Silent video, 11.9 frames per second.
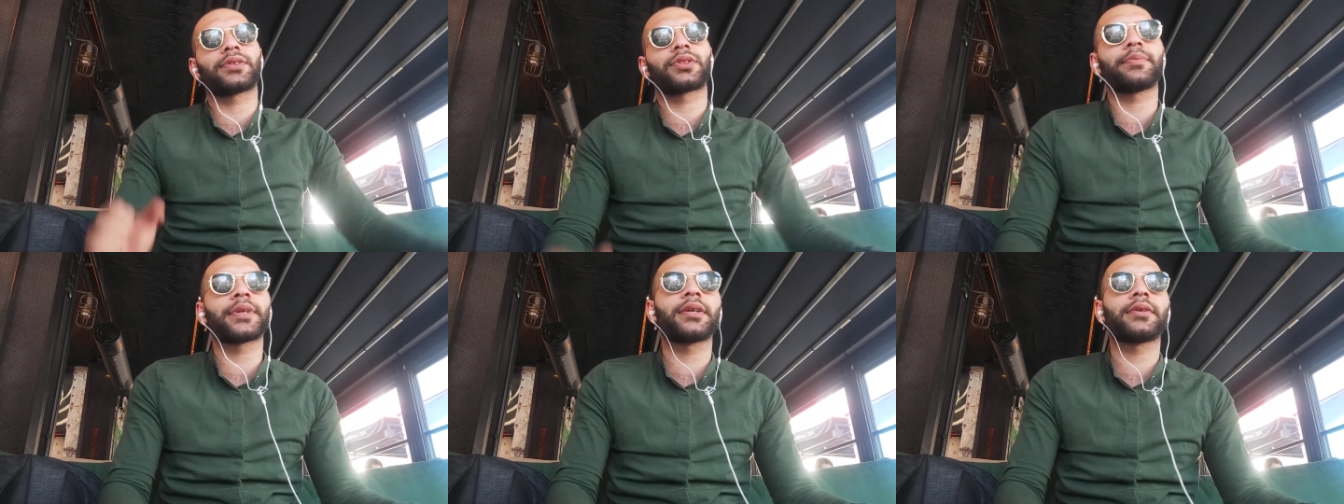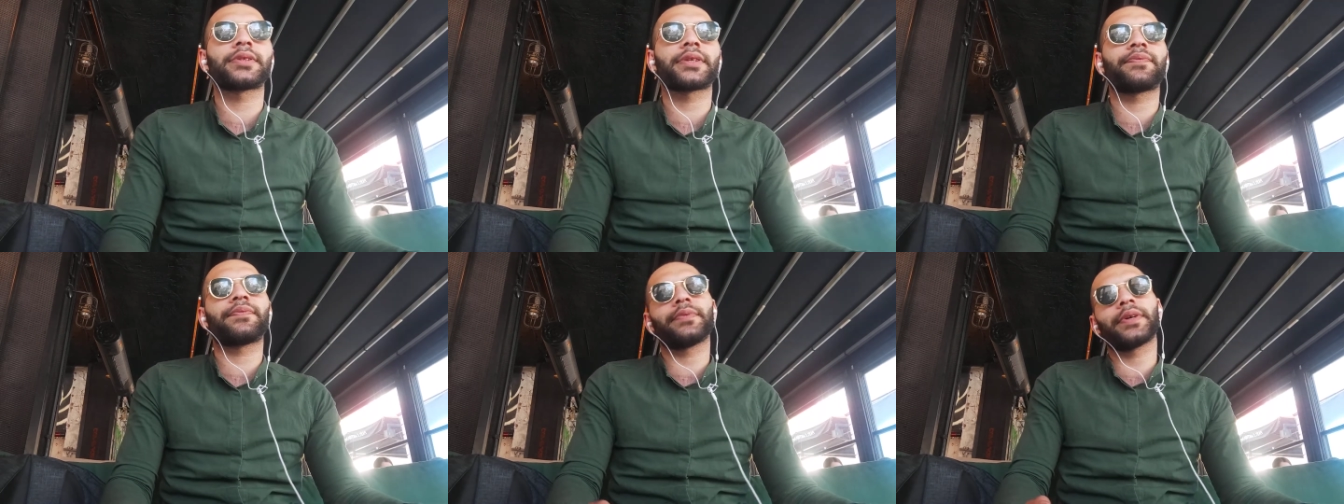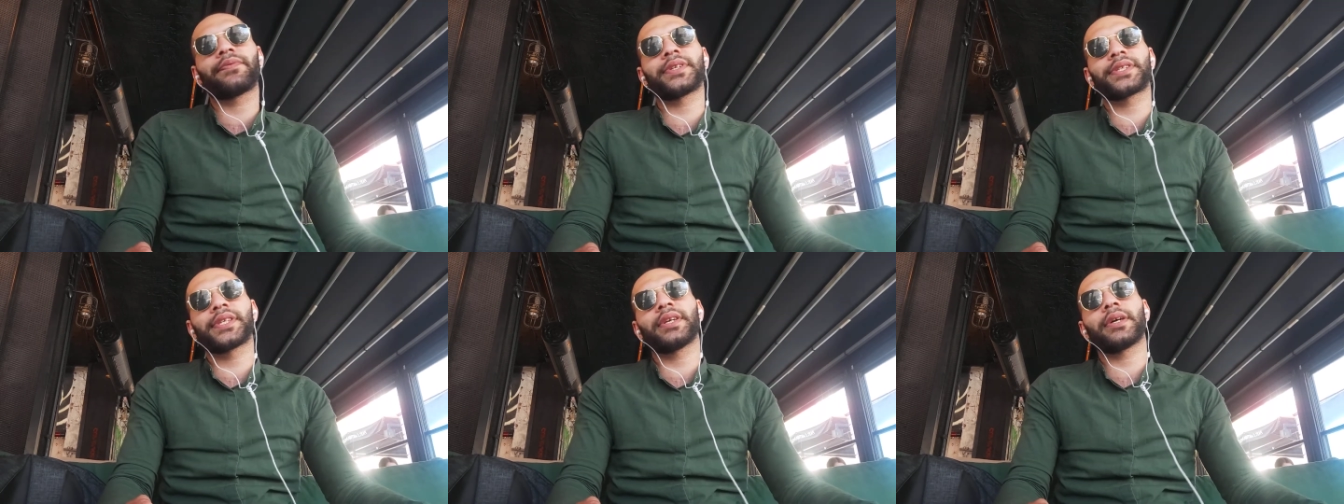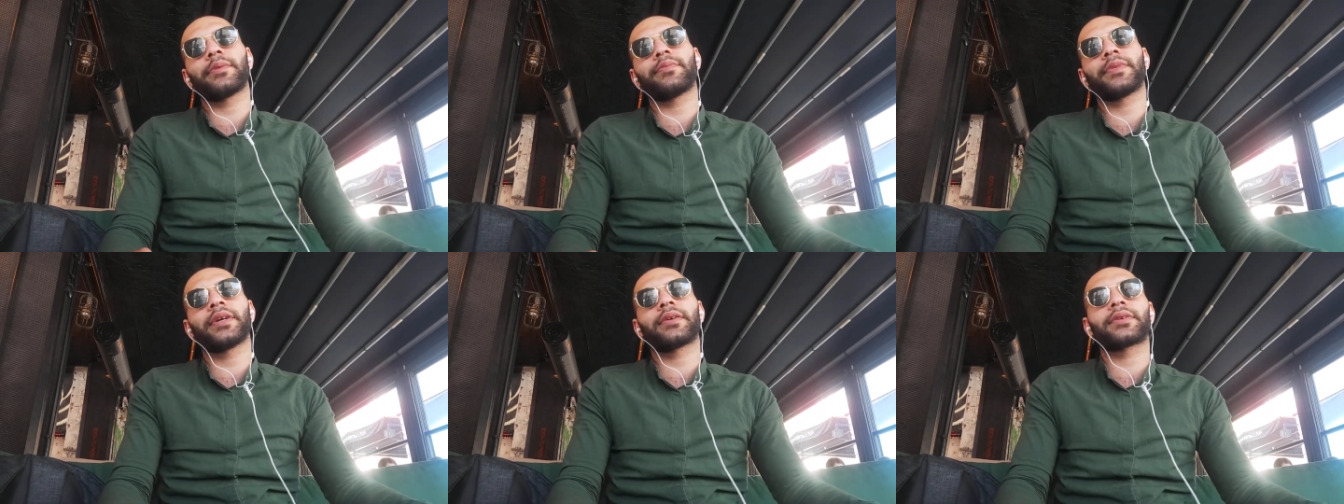So because if we see them,
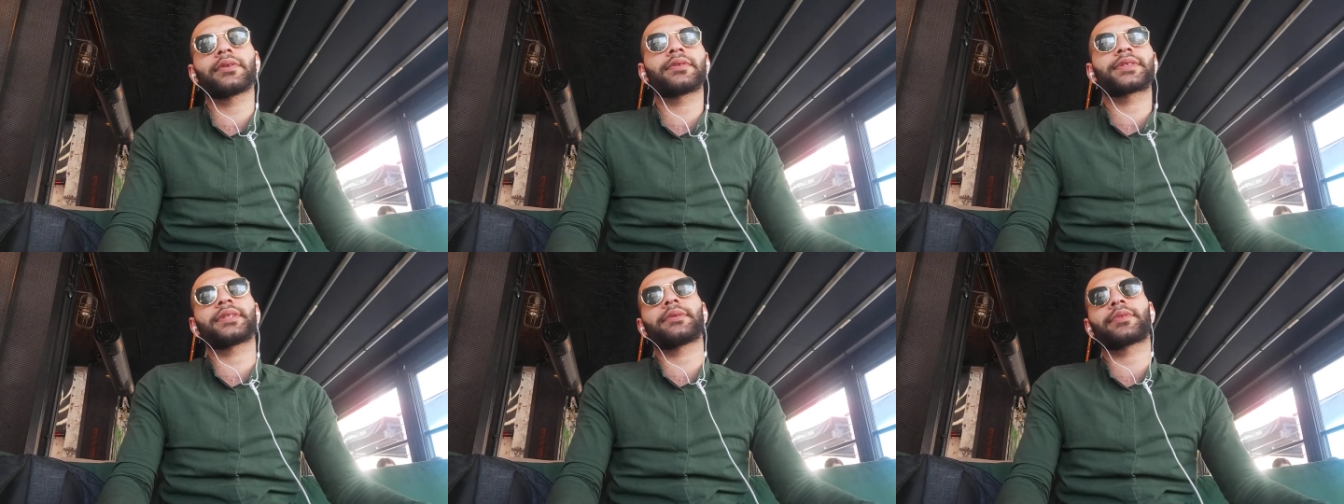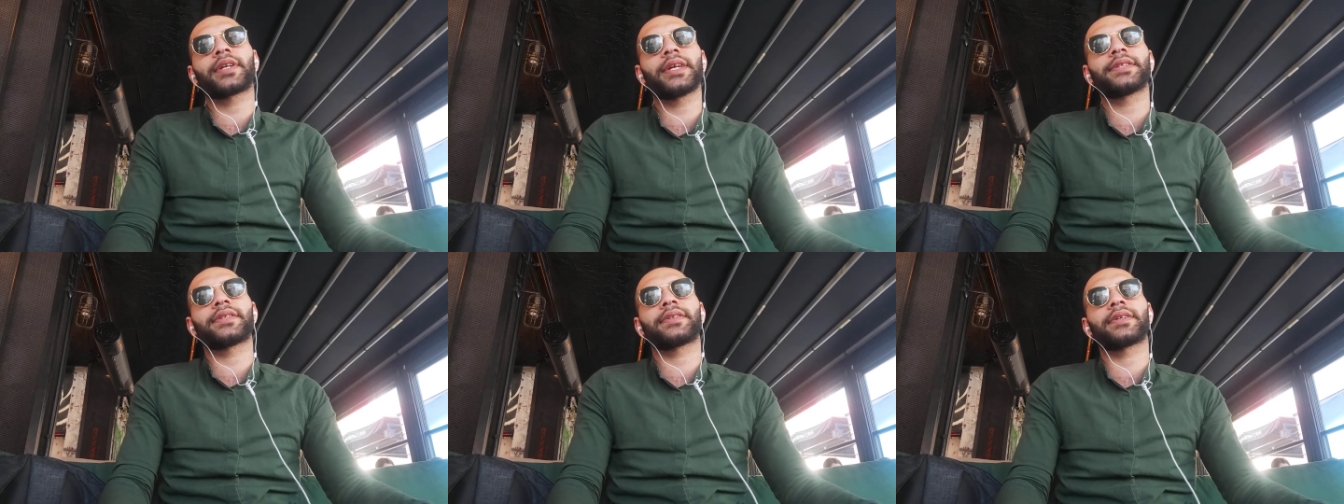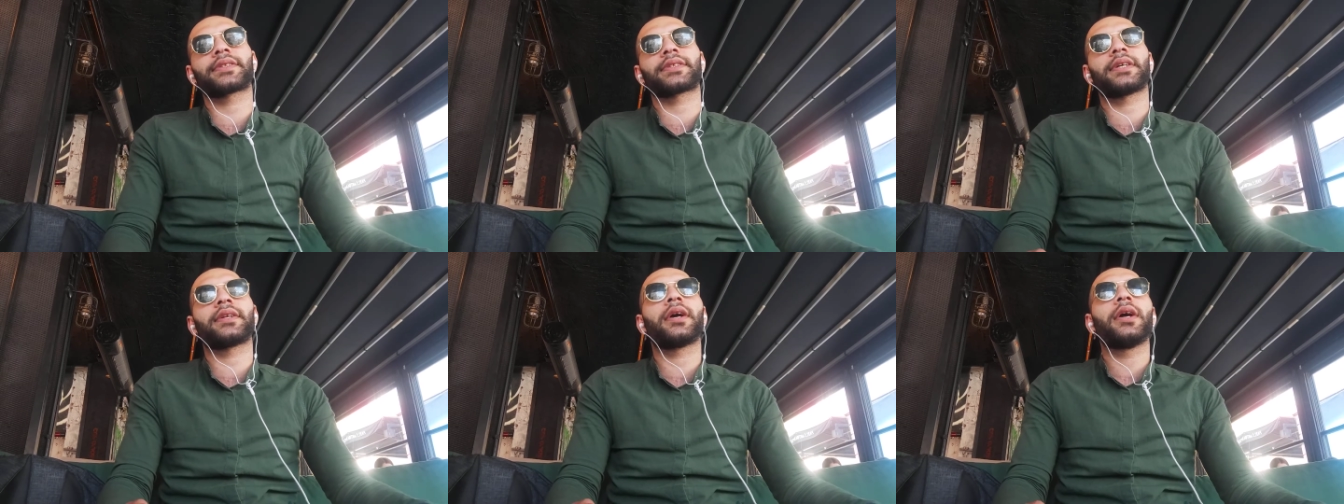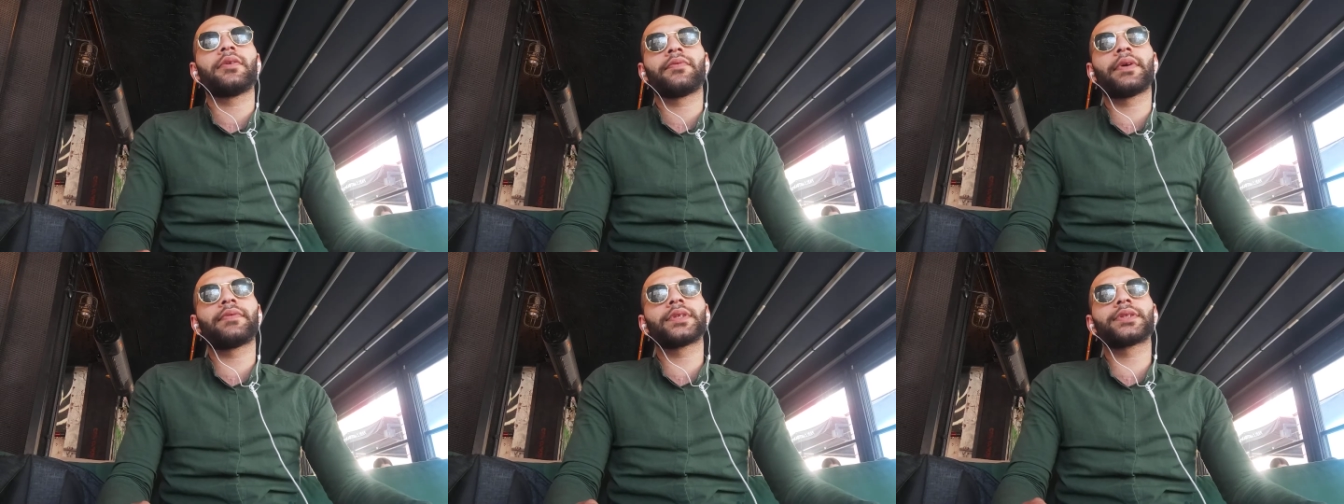they are doing some crazy things, then
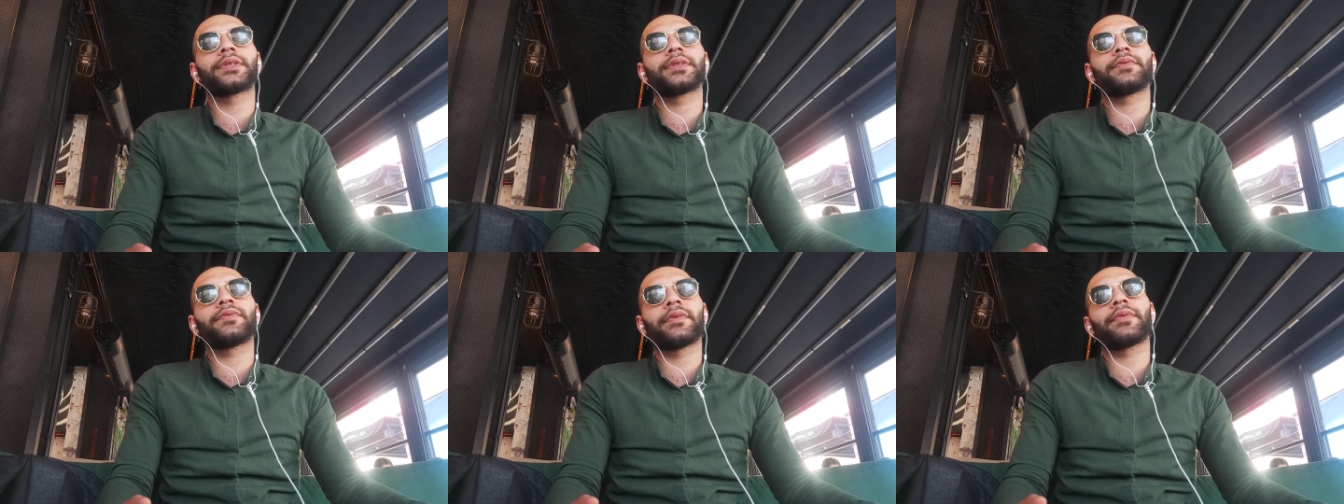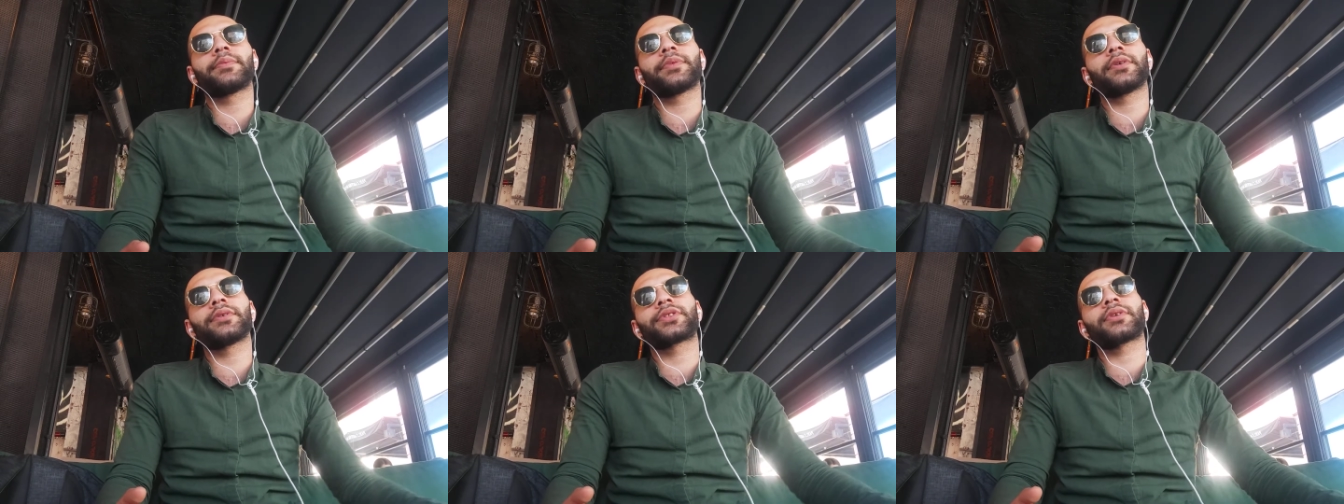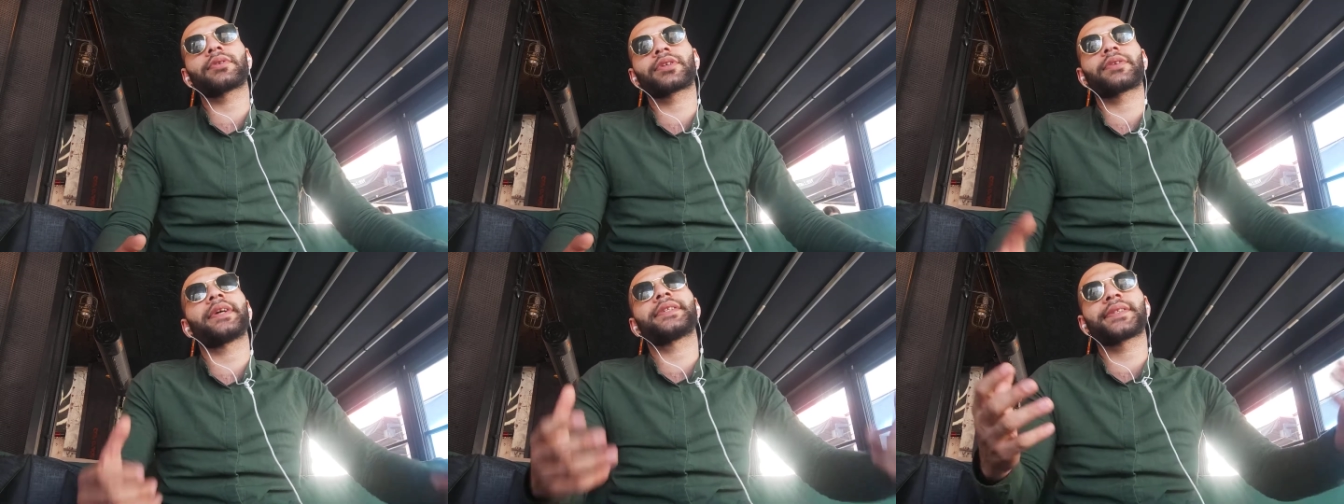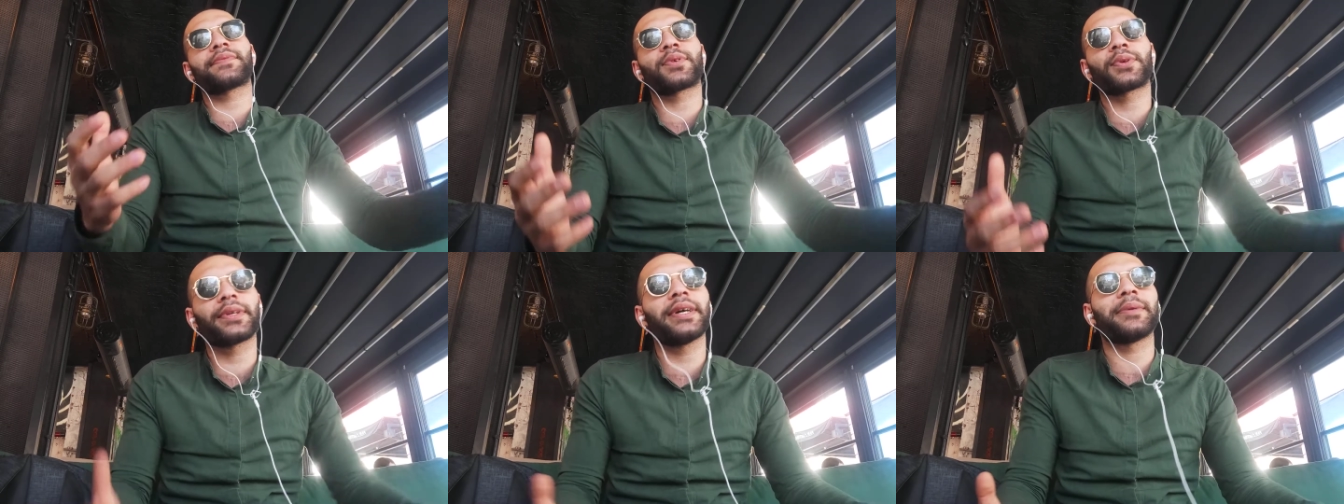we will be also crazy
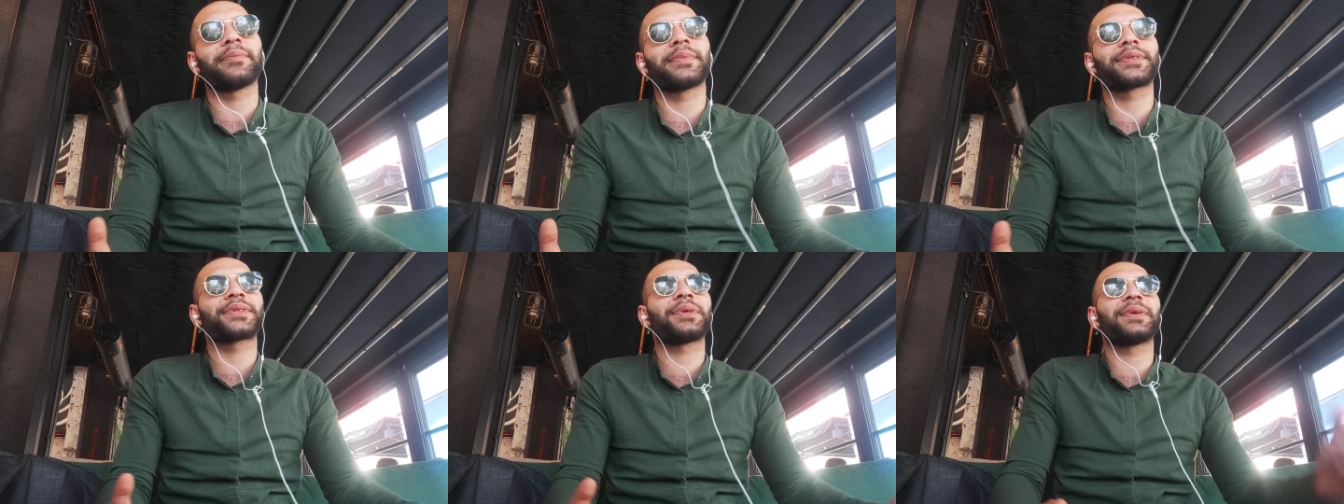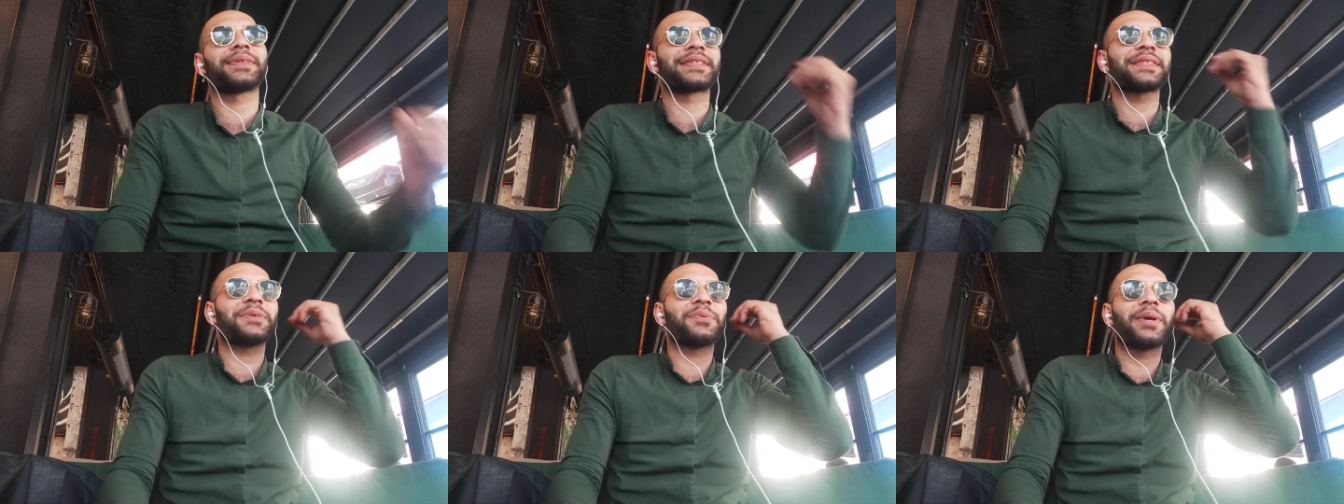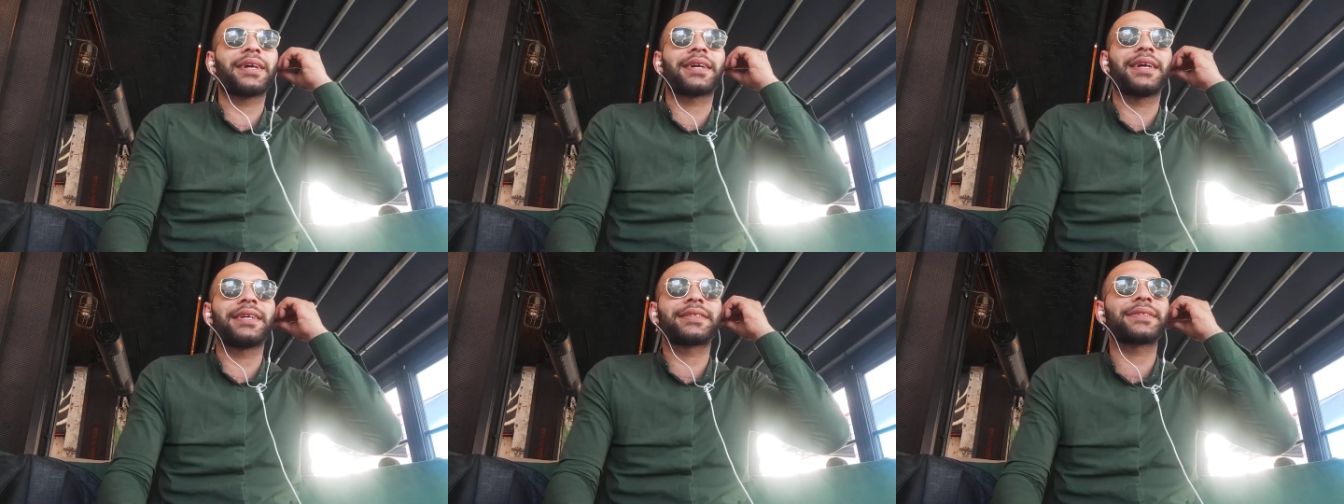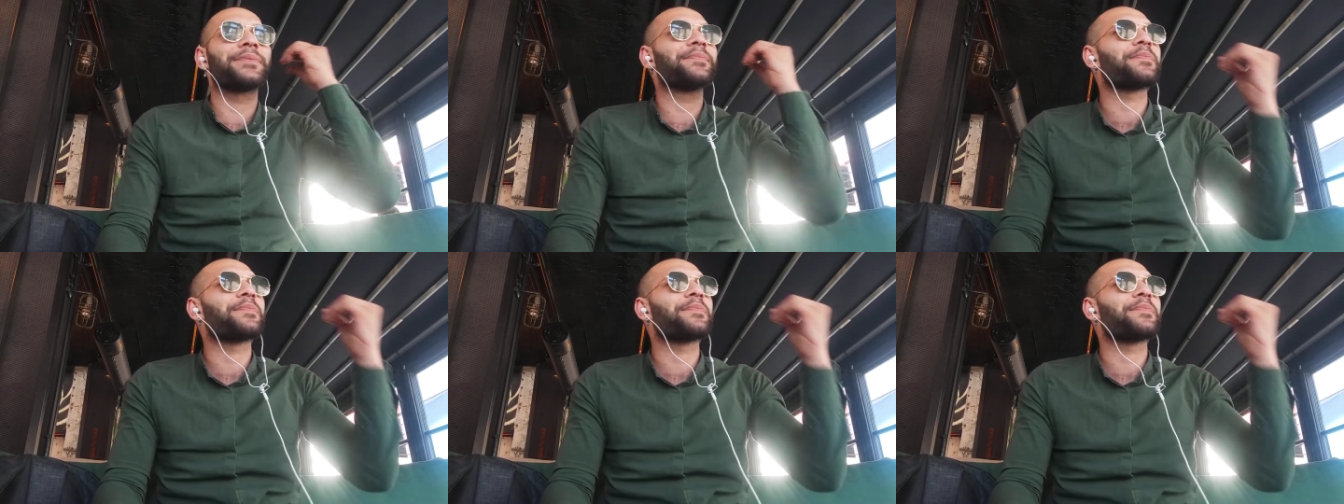for them. So it's some way, guys.